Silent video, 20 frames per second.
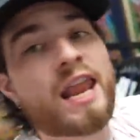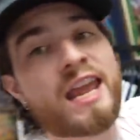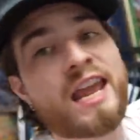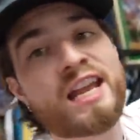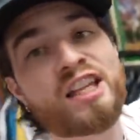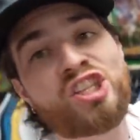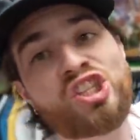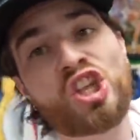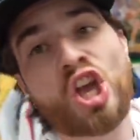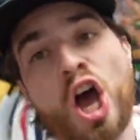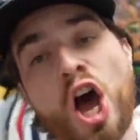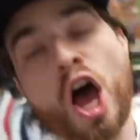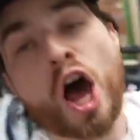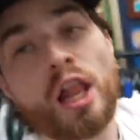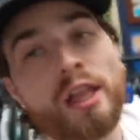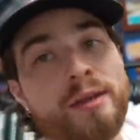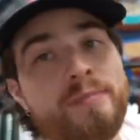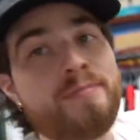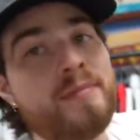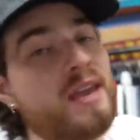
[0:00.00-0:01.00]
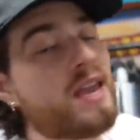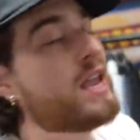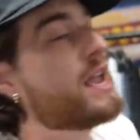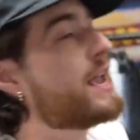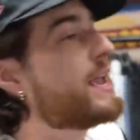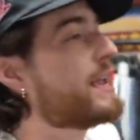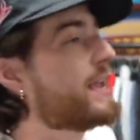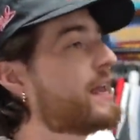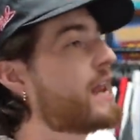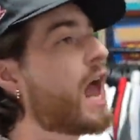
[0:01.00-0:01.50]
it's only
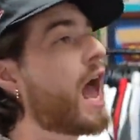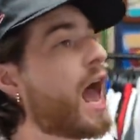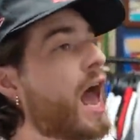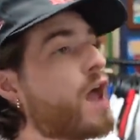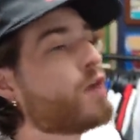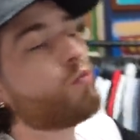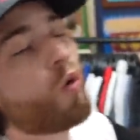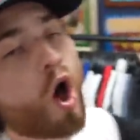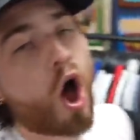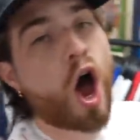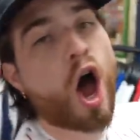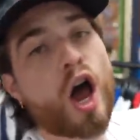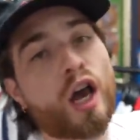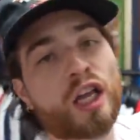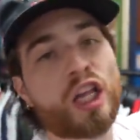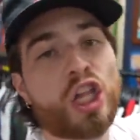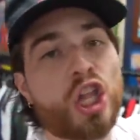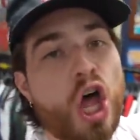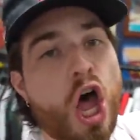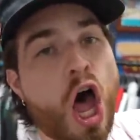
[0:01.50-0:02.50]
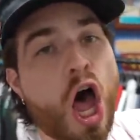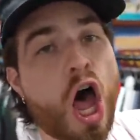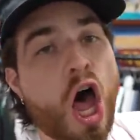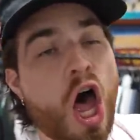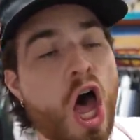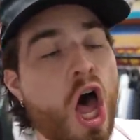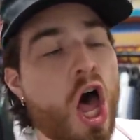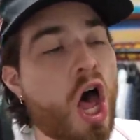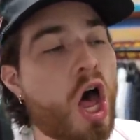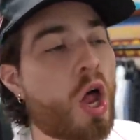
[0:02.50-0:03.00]
me and I walk
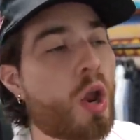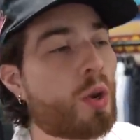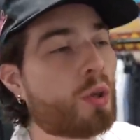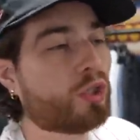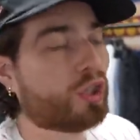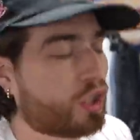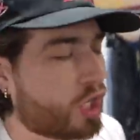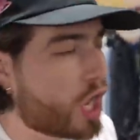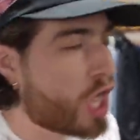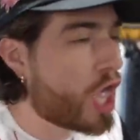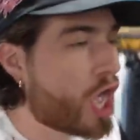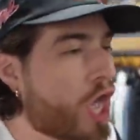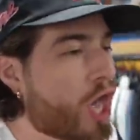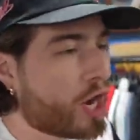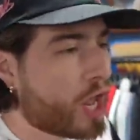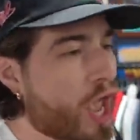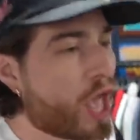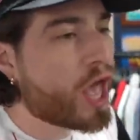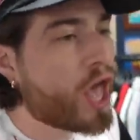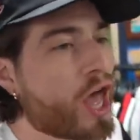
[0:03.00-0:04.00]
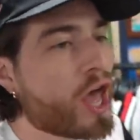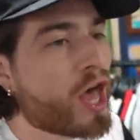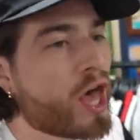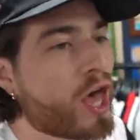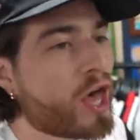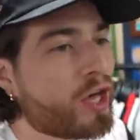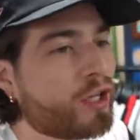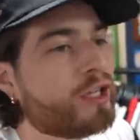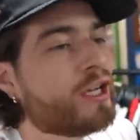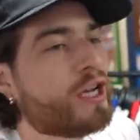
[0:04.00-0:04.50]
alone.
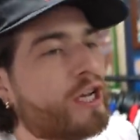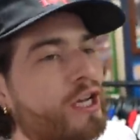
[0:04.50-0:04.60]
Dunno.